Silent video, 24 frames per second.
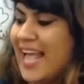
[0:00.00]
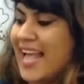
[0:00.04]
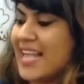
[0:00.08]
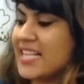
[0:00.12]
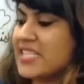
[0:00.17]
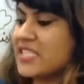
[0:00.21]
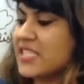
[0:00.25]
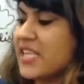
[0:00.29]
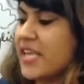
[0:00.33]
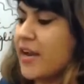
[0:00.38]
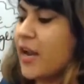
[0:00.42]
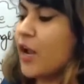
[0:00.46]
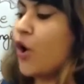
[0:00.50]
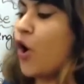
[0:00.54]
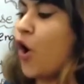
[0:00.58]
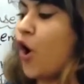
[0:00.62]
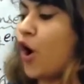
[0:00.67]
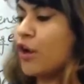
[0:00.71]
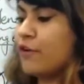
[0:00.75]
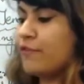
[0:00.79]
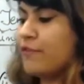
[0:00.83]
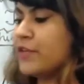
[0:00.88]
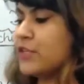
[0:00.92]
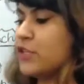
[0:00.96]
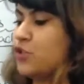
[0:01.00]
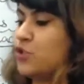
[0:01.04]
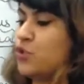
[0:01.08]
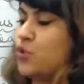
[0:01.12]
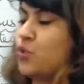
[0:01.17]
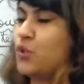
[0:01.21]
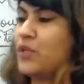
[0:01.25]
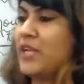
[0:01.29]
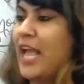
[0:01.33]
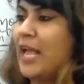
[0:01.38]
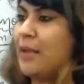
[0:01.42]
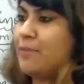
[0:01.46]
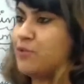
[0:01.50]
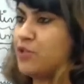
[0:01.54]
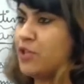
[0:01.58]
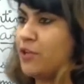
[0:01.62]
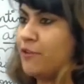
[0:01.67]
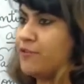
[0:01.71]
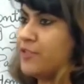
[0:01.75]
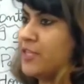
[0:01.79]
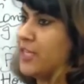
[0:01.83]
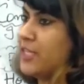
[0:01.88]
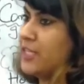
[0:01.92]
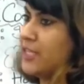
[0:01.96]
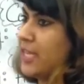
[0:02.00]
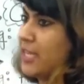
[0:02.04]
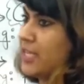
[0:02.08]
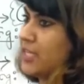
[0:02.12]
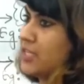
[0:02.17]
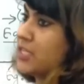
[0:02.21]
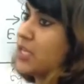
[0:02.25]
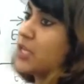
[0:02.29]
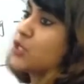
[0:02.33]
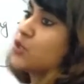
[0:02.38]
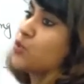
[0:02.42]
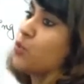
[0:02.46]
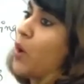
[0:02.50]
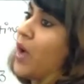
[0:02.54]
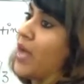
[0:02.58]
As there are always 2 types of sentences.